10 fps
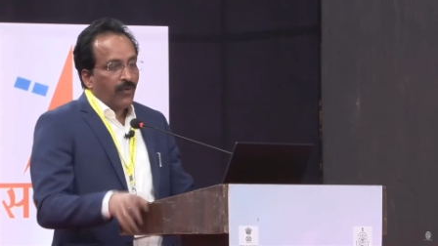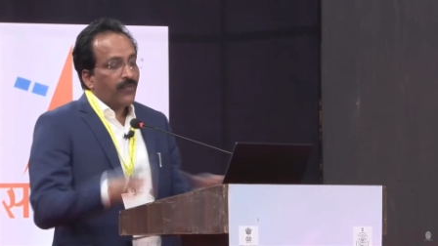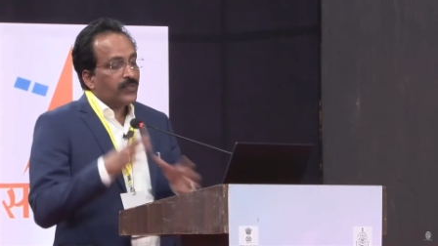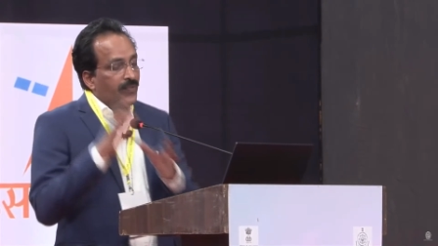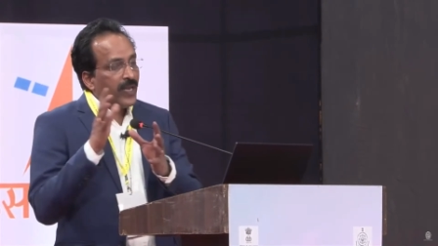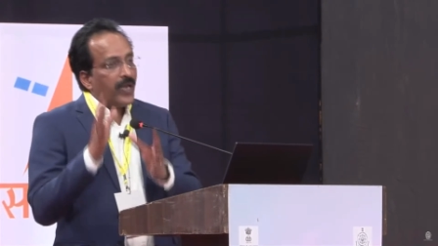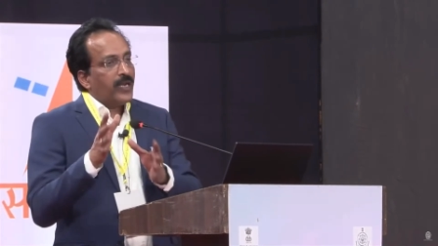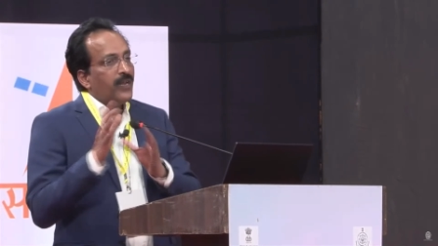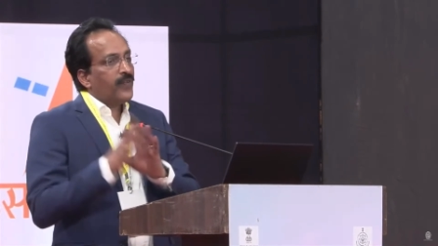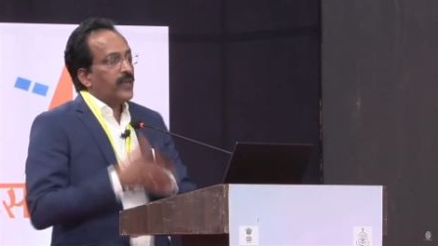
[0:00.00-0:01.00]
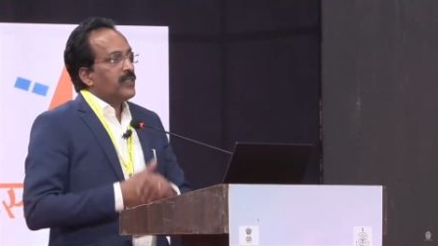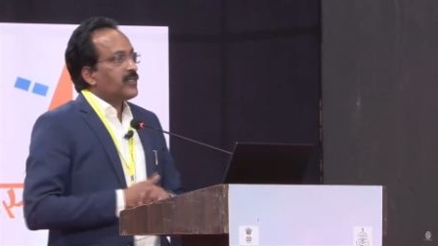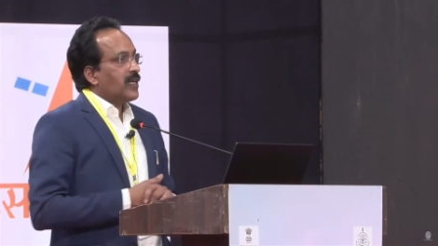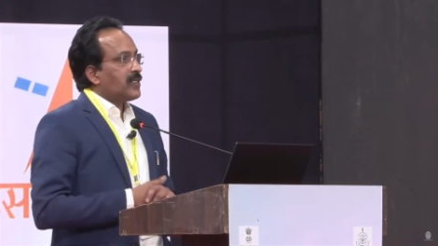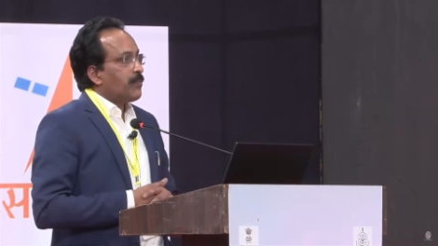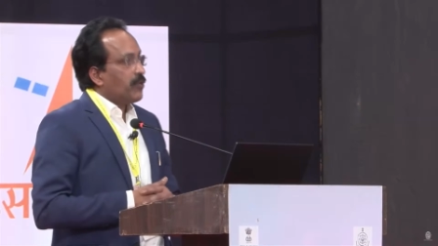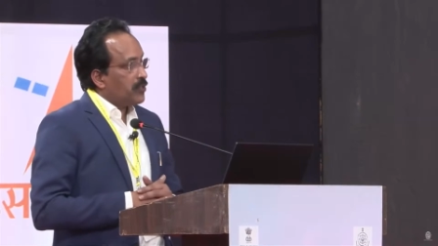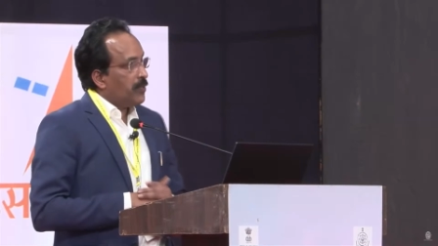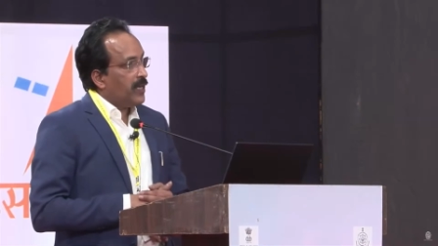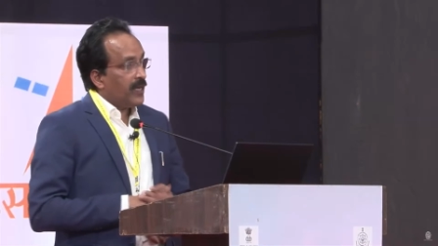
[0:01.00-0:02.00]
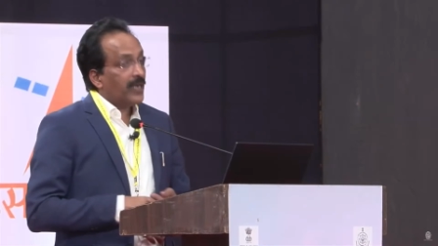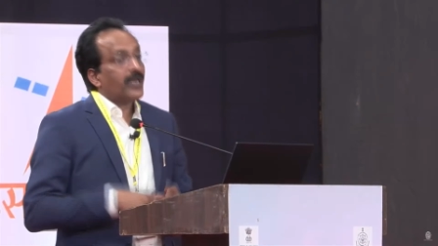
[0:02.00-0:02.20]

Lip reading: Of course, we identified this as a possibility,